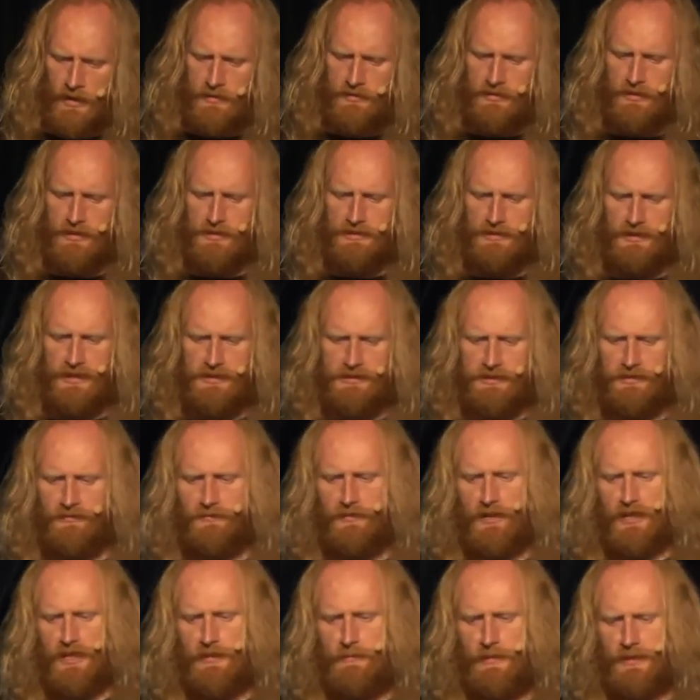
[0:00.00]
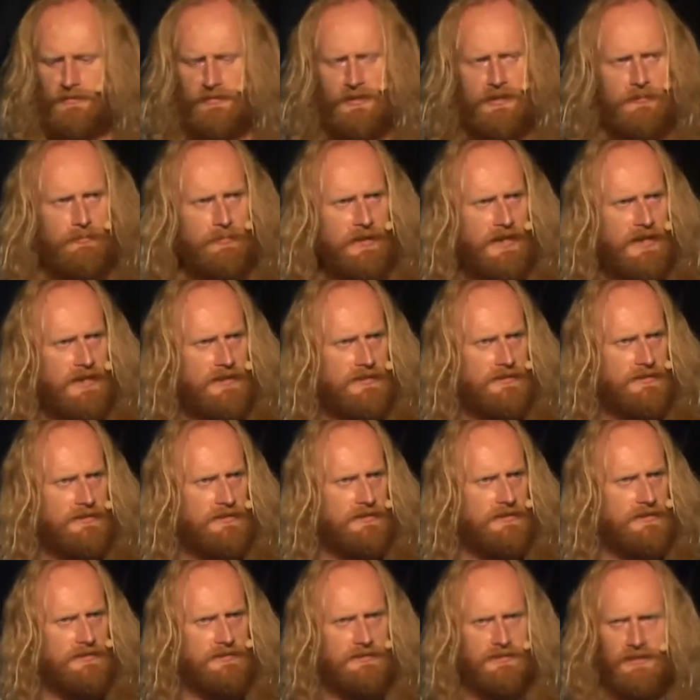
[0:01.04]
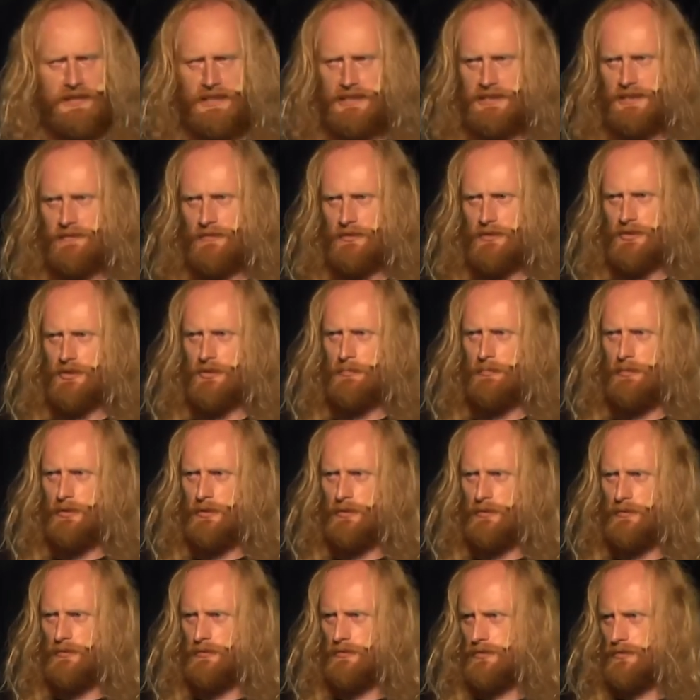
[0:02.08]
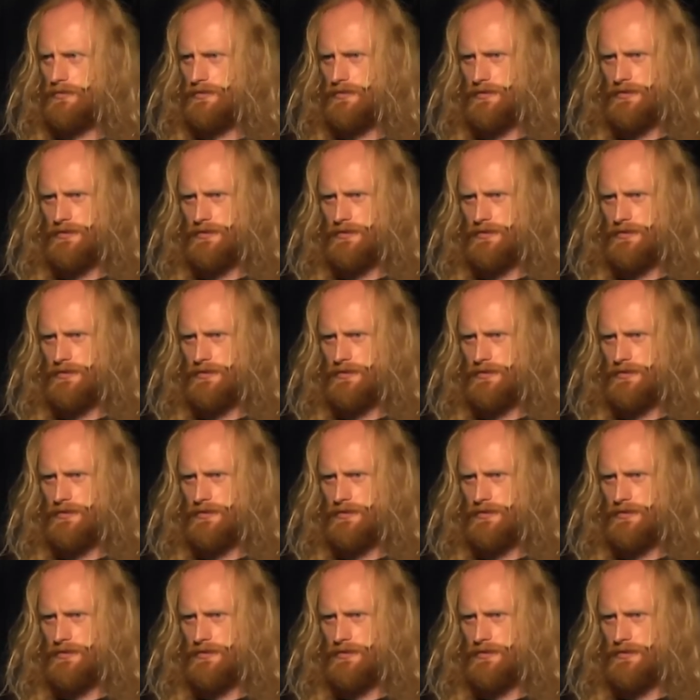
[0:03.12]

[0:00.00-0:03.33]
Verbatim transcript: So there's less environmental impact, it's less if it spills,